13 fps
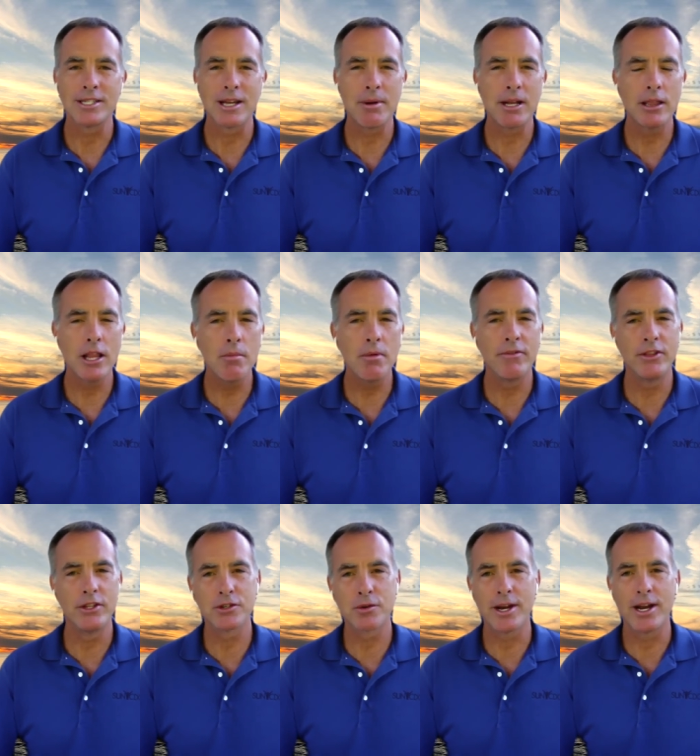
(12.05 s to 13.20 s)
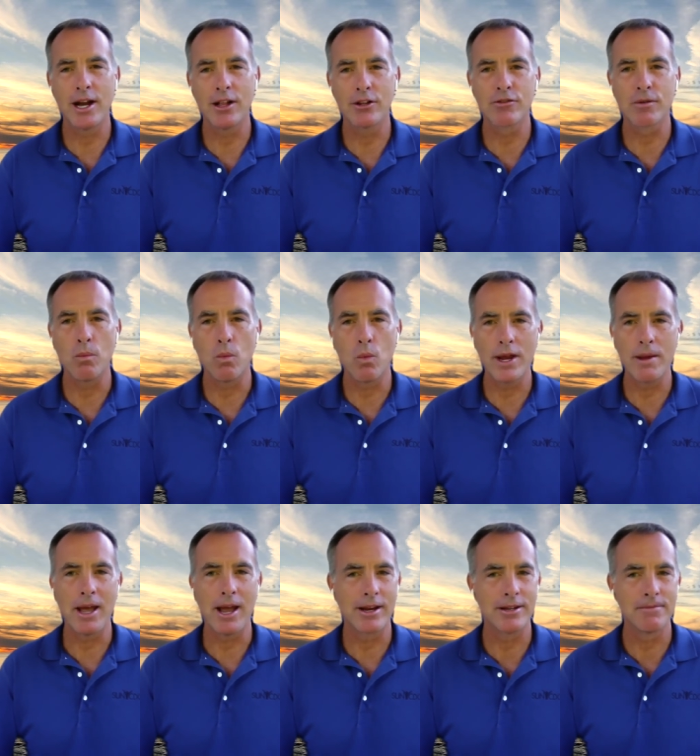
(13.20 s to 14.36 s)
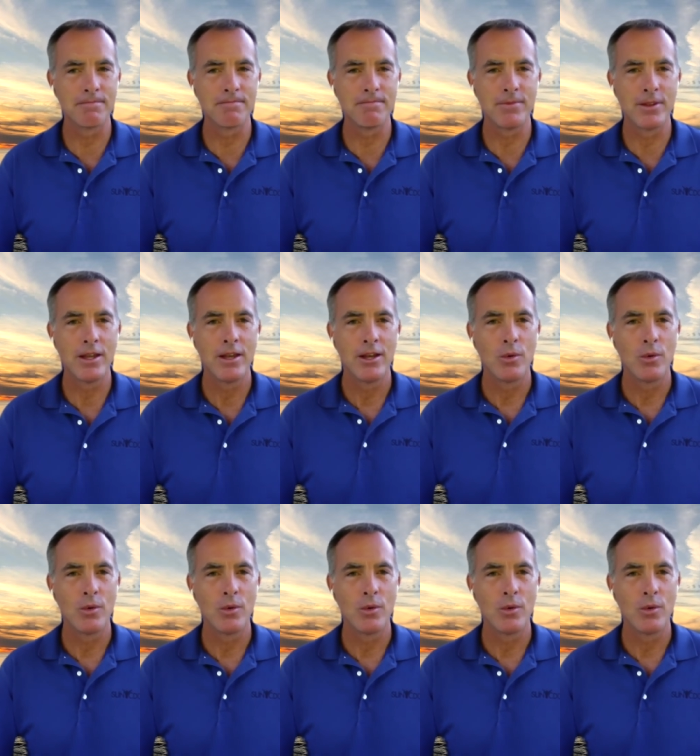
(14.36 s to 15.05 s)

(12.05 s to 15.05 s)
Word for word: as I'm an alum of this great college from way back.